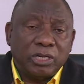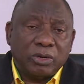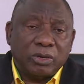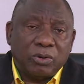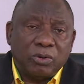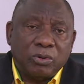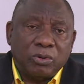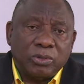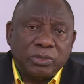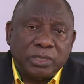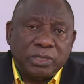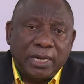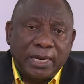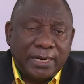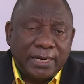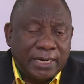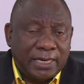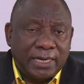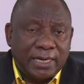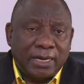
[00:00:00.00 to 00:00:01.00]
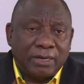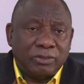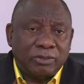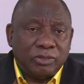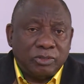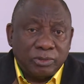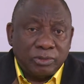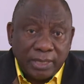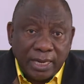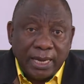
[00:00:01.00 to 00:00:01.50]
Court handed down
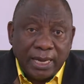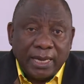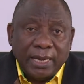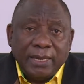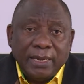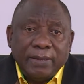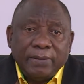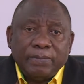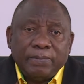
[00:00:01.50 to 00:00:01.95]
today